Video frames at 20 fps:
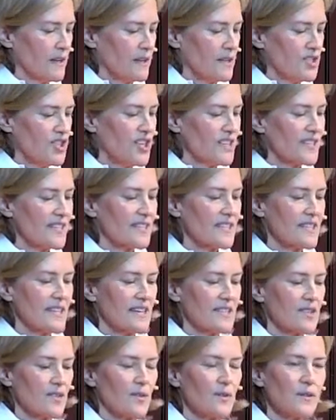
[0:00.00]
Jesus
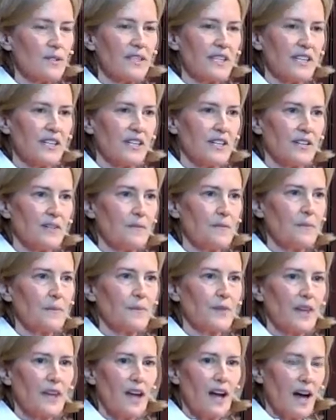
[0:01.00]
says earlier
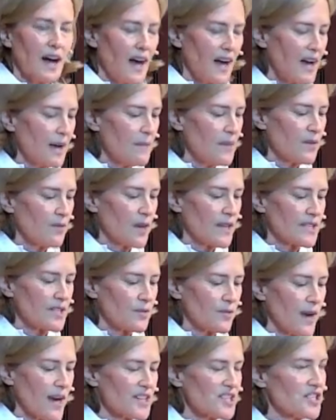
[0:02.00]
I am the
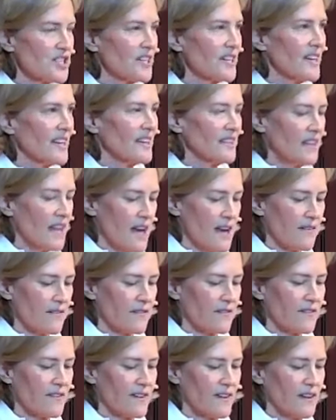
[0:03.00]
resurrection and the
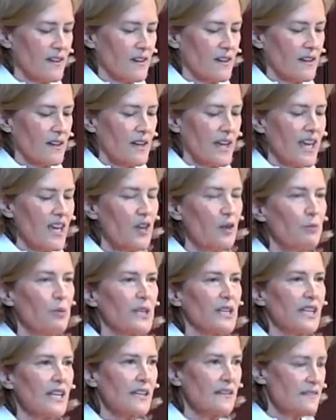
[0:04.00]
life. He who
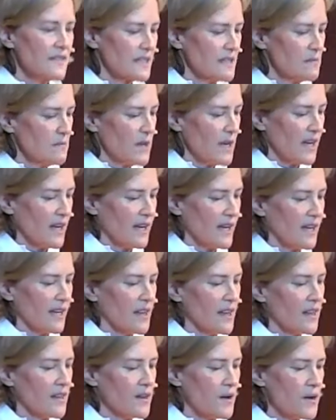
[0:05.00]
believes in
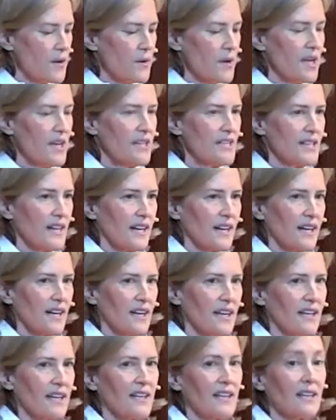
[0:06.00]
me, though he
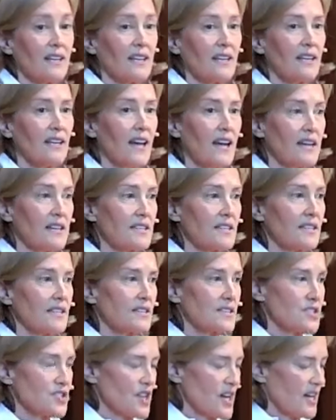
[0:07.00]
die, yet
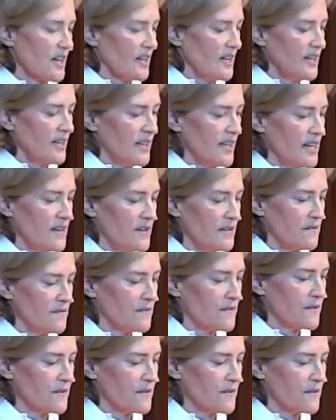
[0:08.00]
shall he live.